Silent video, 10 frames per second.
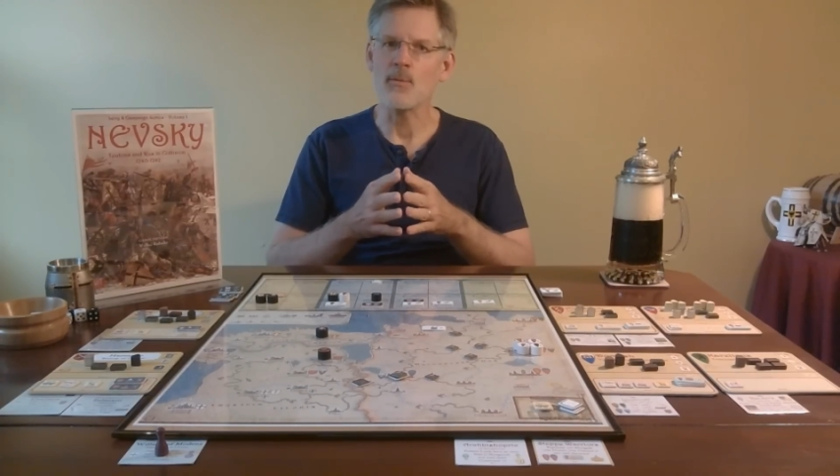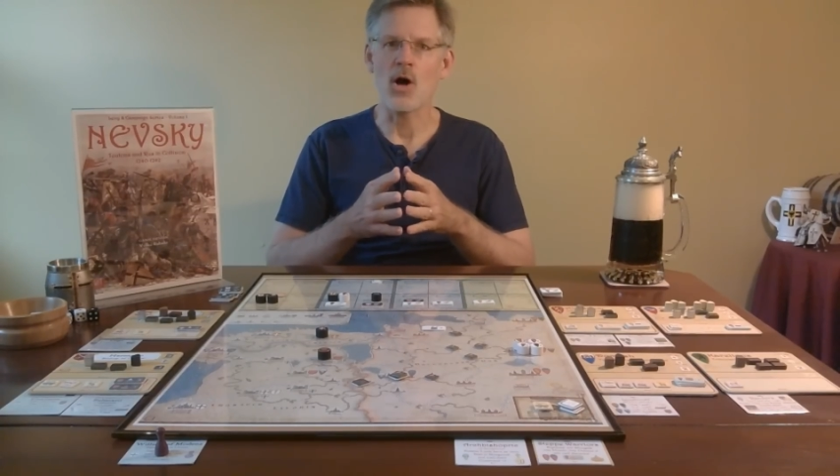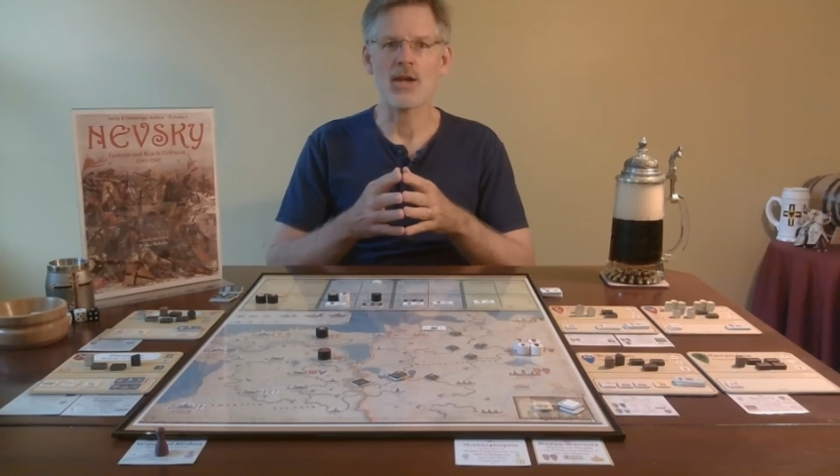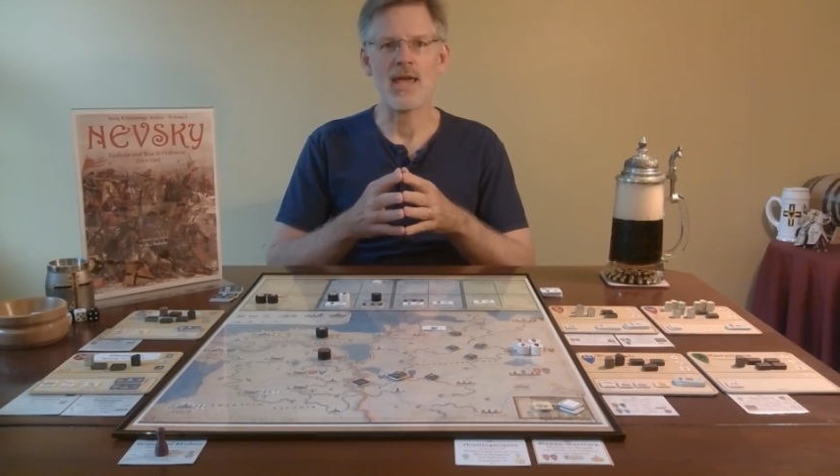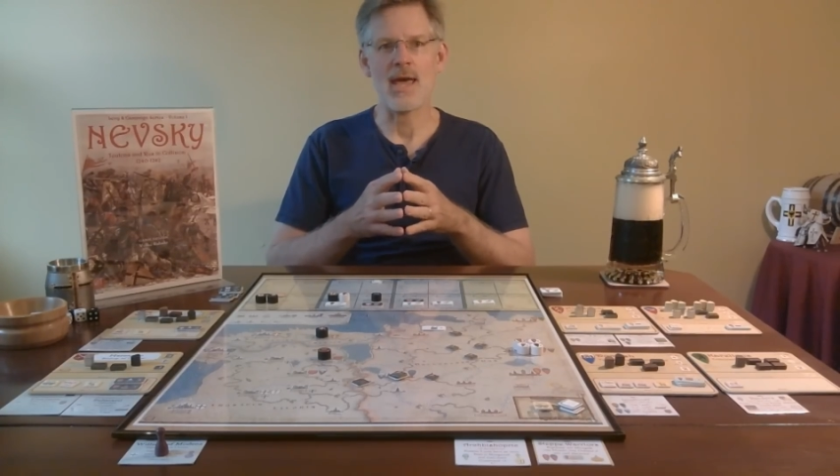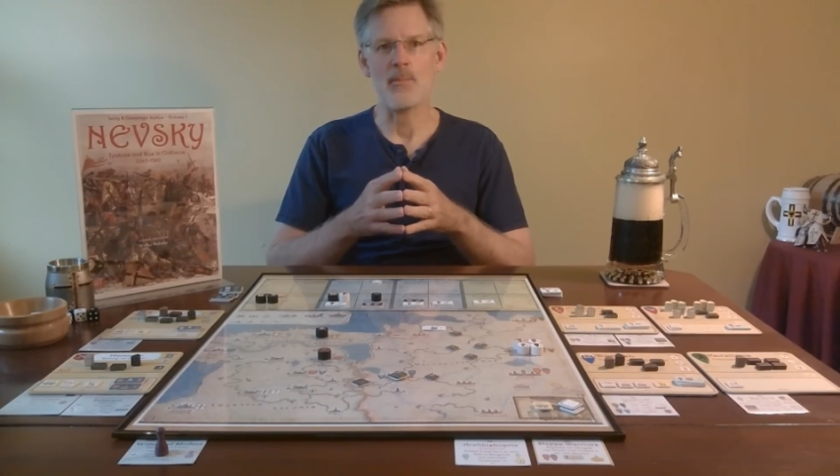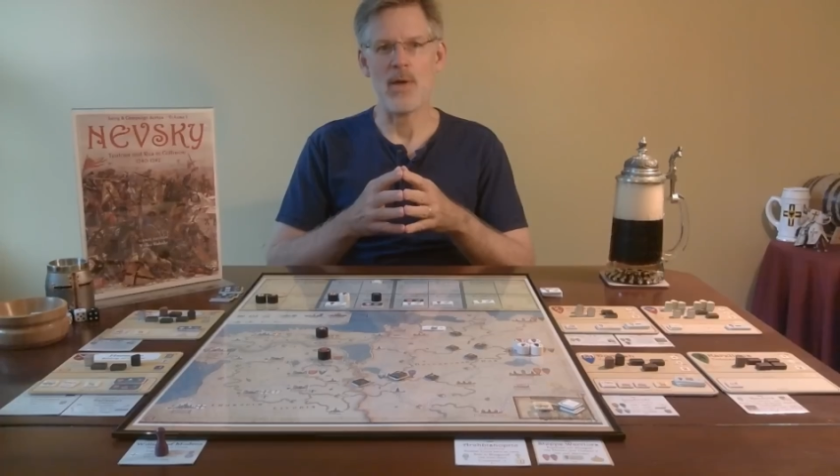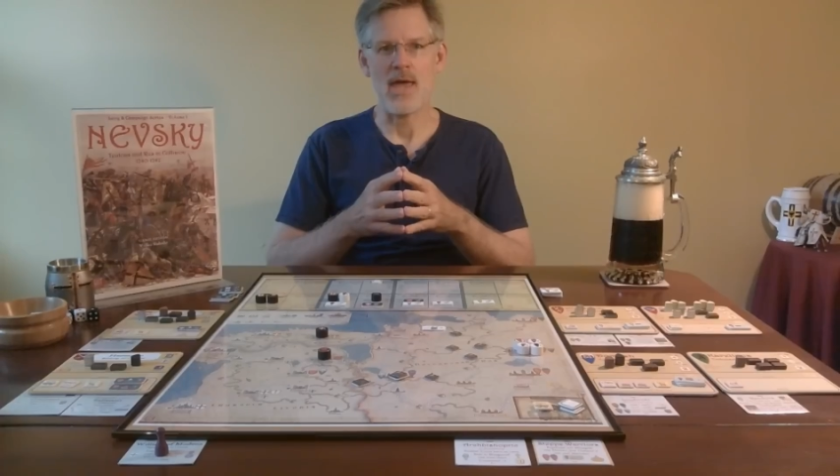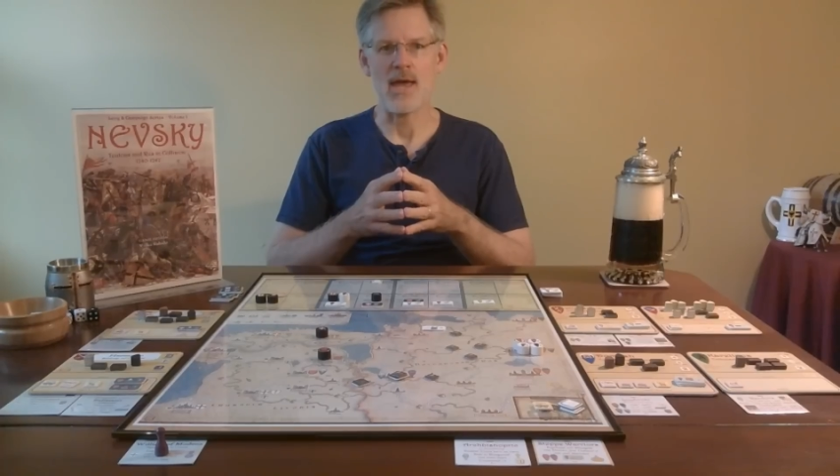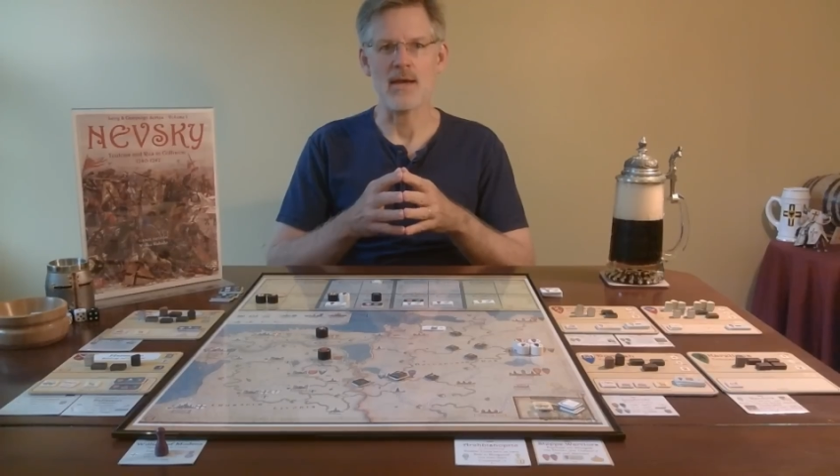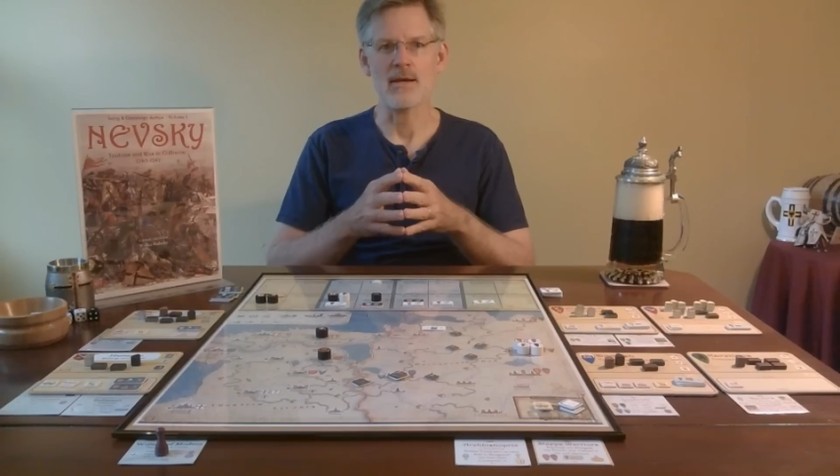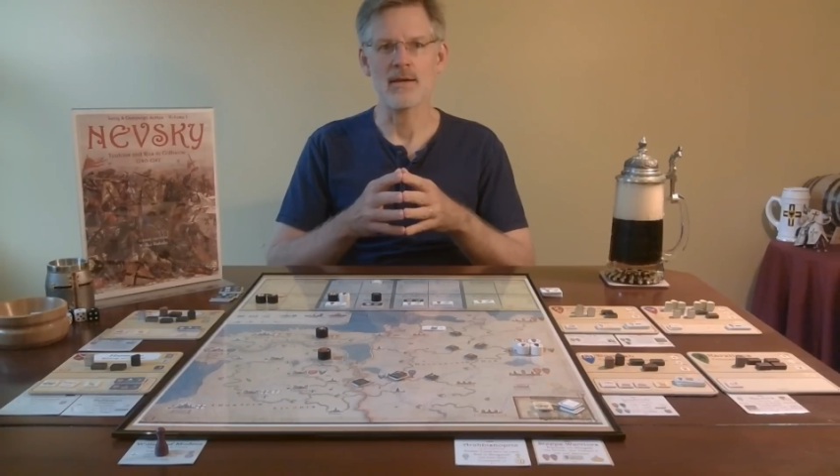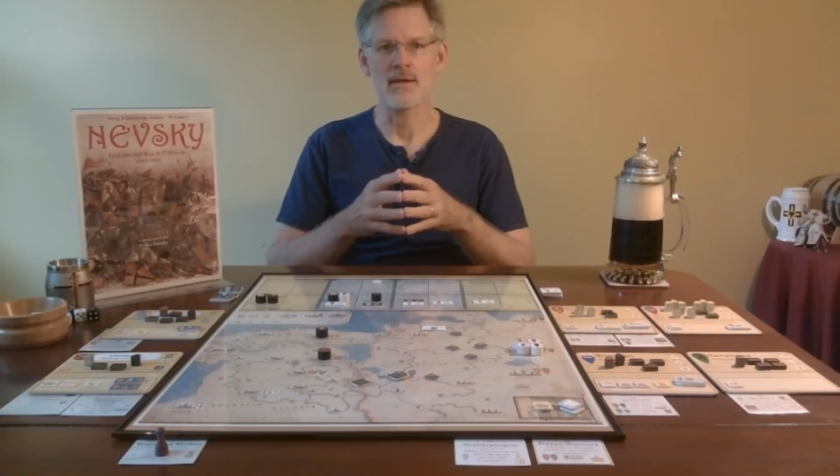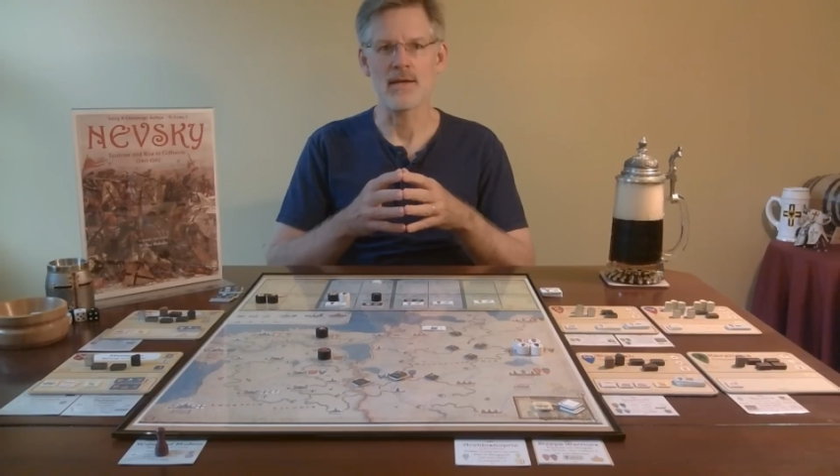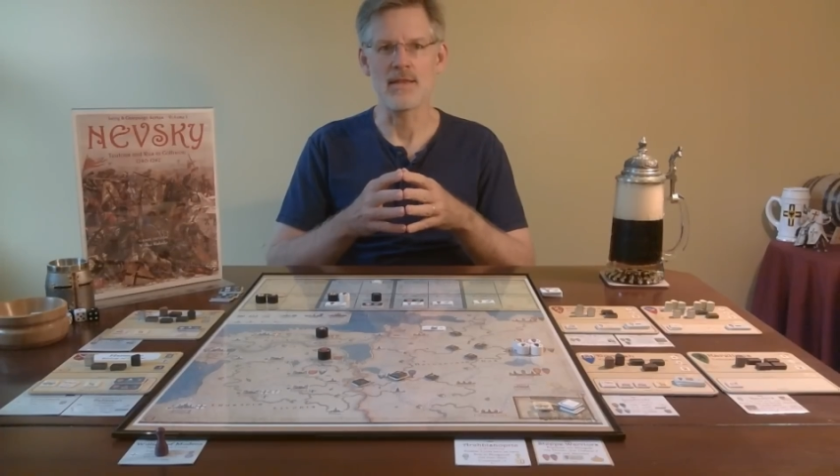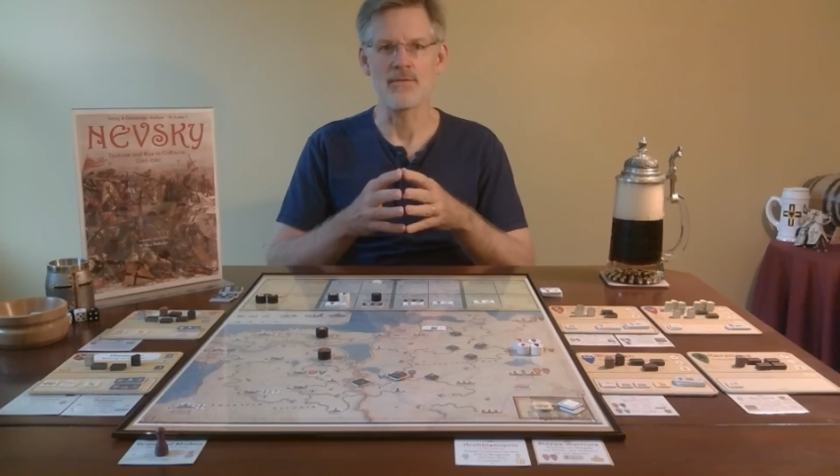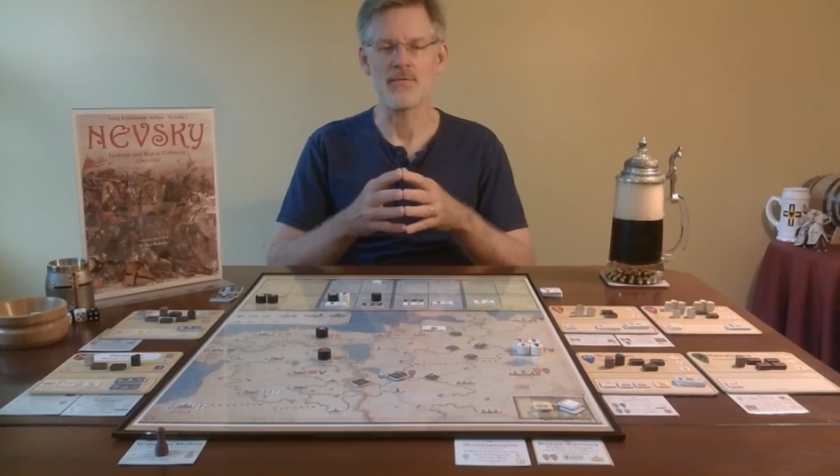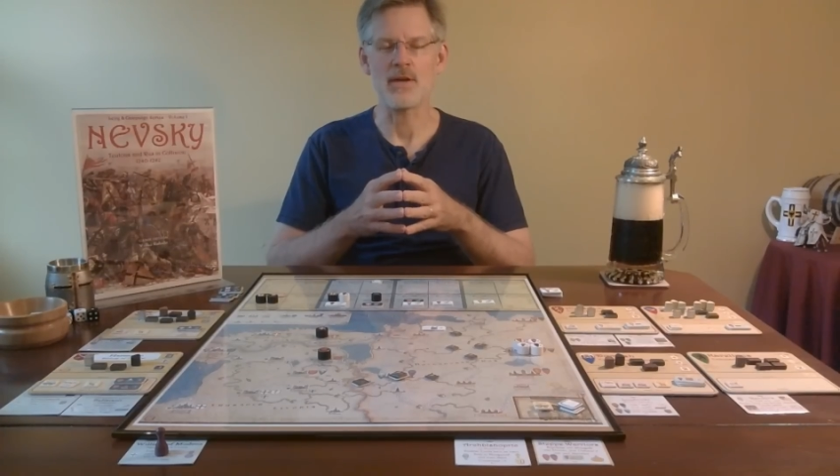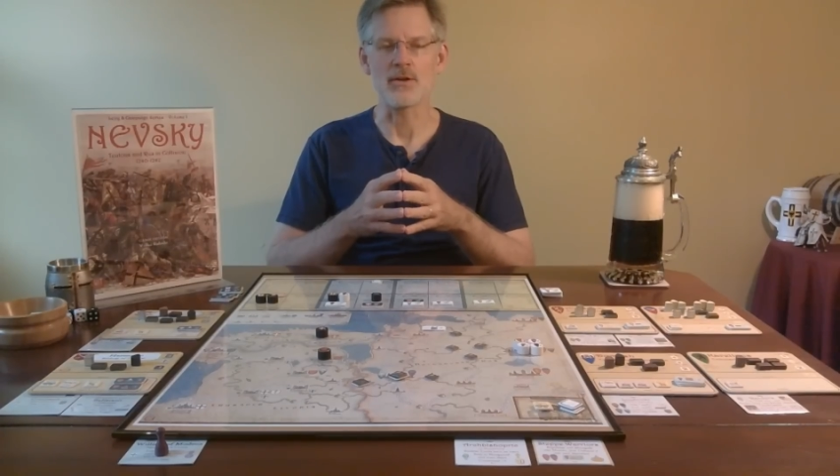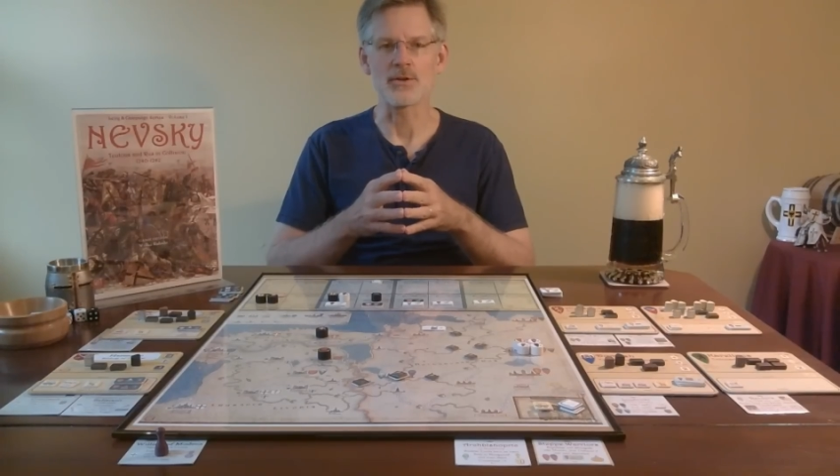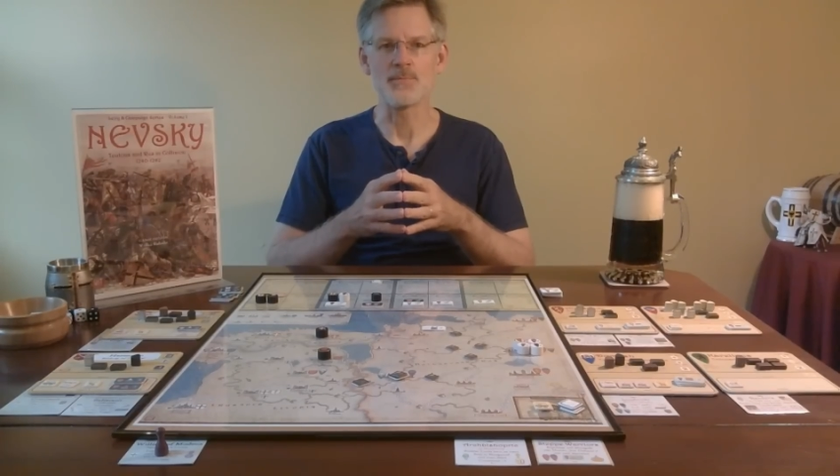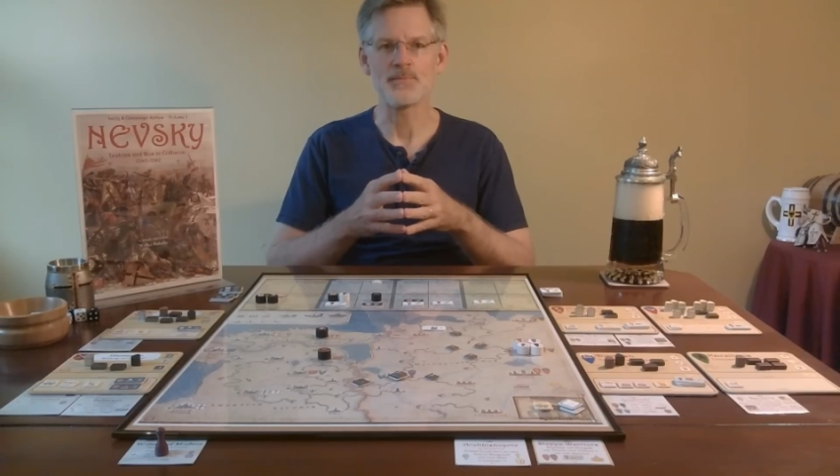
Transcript: them on campaign in the field.